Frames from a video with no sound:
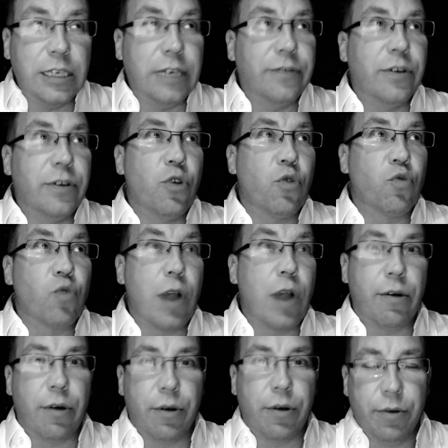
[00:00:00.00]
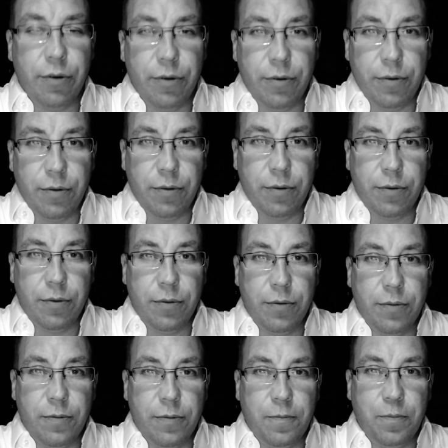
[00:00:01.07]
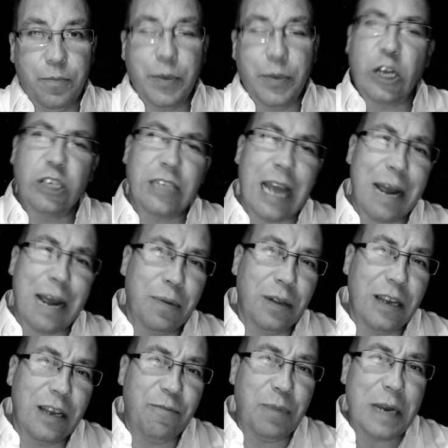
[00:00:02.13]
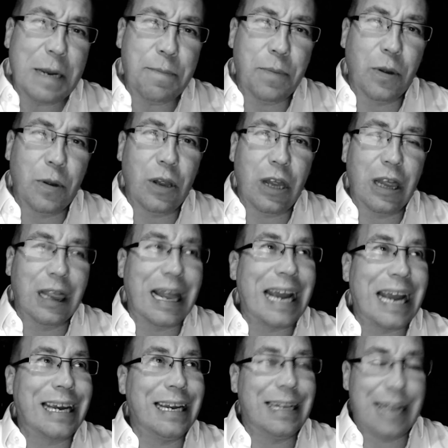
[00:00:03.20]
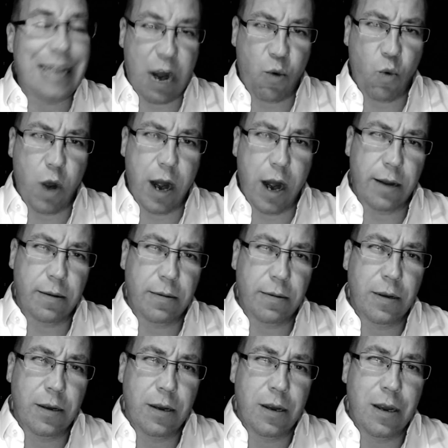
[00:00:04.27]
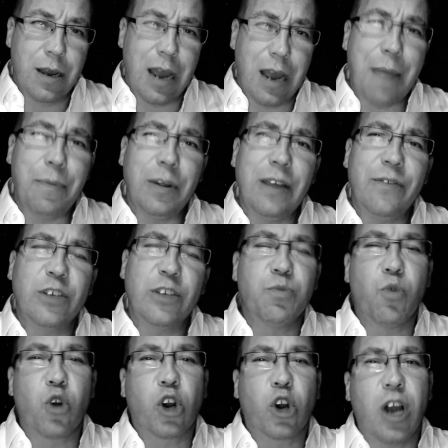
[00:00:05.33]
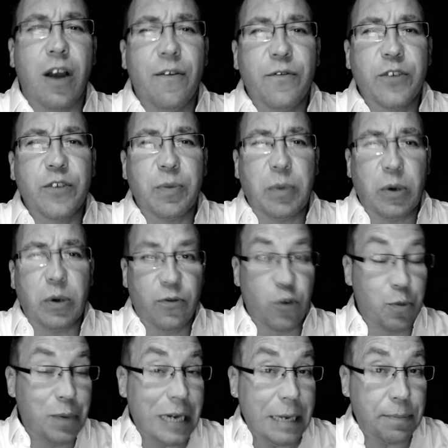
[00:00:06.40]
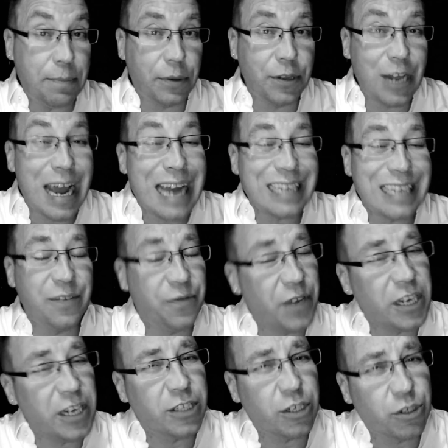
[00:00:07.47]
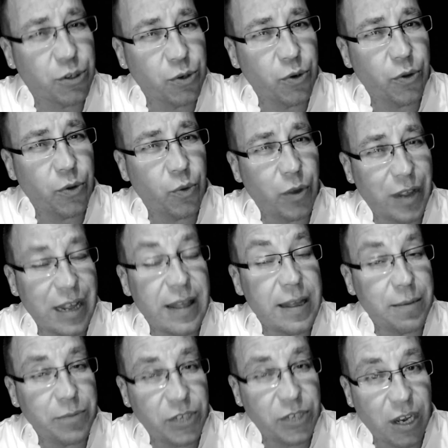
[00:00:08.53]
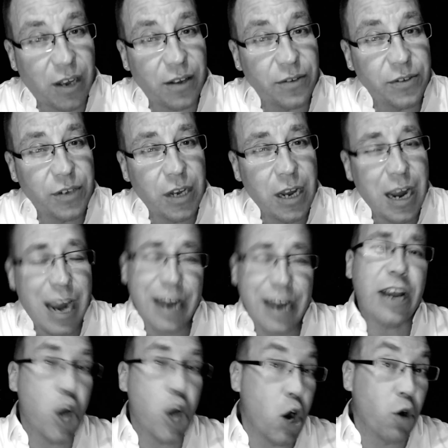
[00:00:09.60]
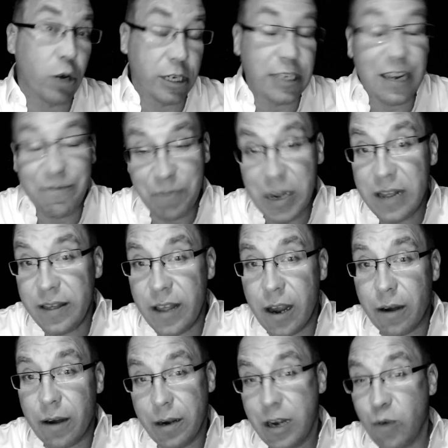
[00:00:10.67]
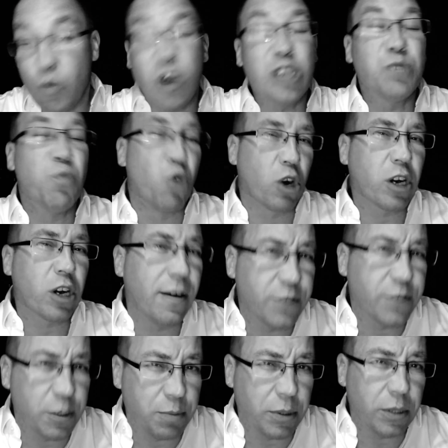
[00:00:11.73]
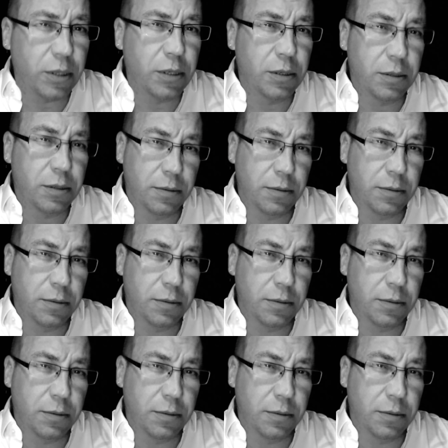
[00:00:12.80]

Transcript: is even rarer, because I believe people like it that way. I believe it's more comfortable for people not to face the truth within themselves. And I know because I've been there, and it was more comfortable